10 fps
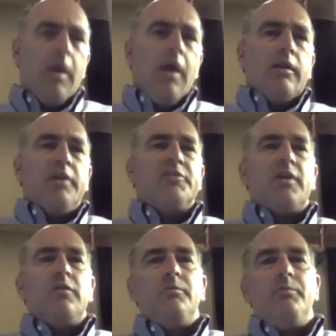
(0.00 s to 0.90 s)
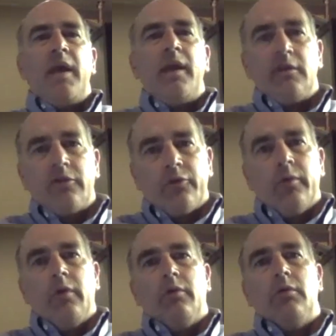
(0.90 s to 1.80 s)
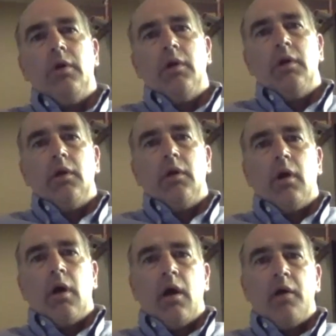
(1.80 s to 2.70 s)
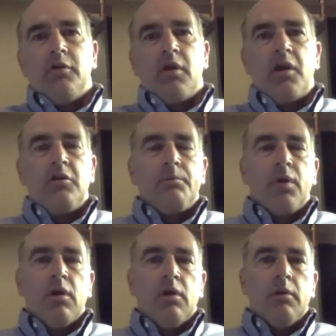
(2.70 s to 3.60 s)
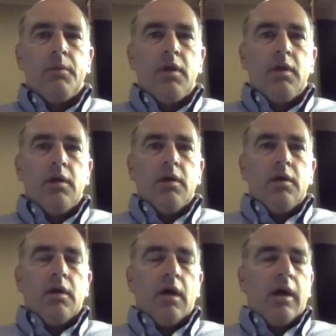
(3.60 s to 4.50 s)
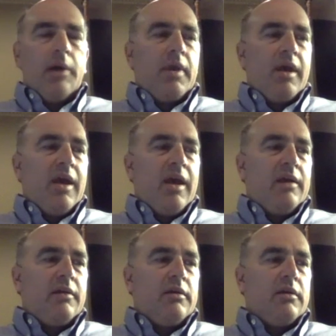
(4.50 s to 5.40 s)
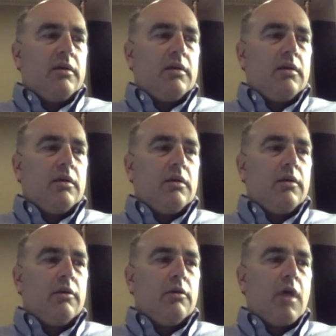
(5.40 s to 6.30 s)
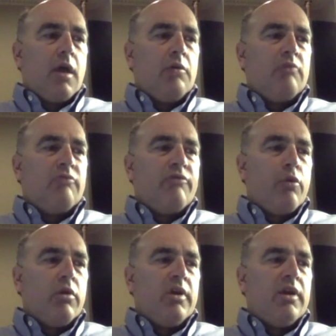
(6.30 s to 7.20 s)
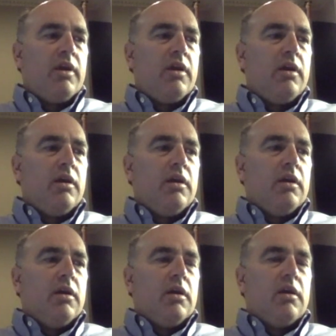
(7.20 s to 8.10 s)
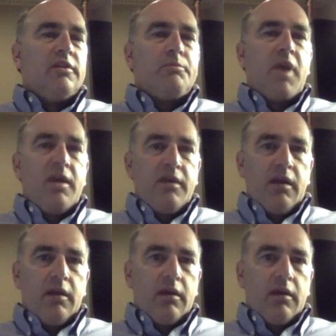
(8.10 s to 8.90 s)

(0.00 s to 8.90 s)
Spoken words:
Let's say you made it through. You got your perm, and your I-140 is pending,